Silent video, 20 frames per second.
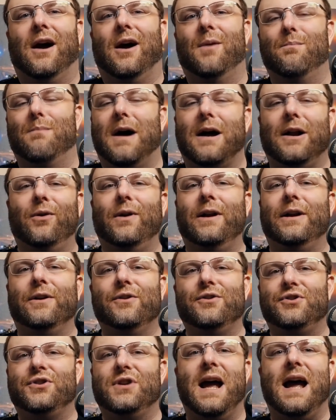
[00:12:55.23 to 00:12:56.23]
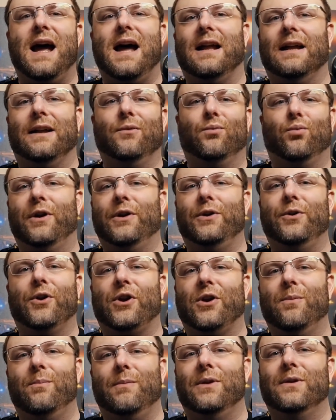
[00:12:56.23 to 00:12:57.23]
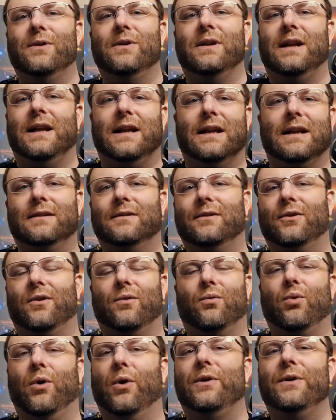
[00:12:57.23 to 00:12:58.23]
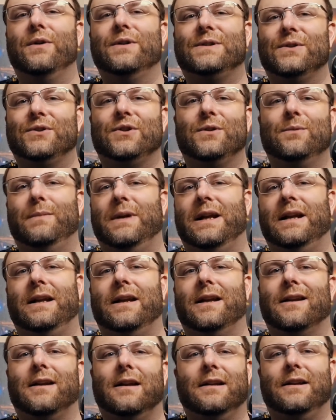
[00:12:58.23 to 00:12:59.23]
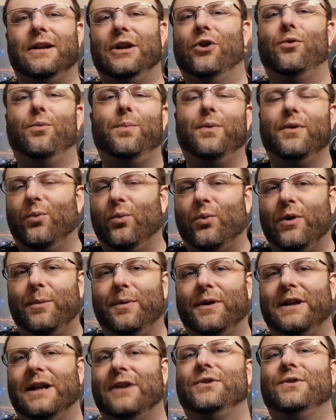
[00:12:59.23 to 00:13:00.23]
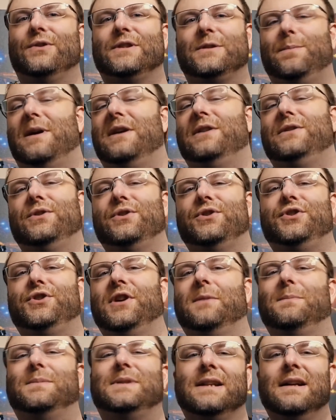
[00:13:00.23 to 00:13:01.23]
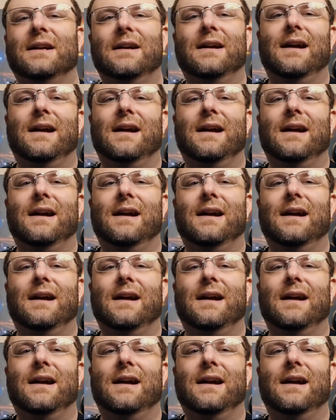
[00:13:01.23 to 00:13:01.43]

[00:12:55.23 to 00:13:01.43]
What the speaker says: moderate your chat and run your community and grow your social media, deal with potential sponsorships.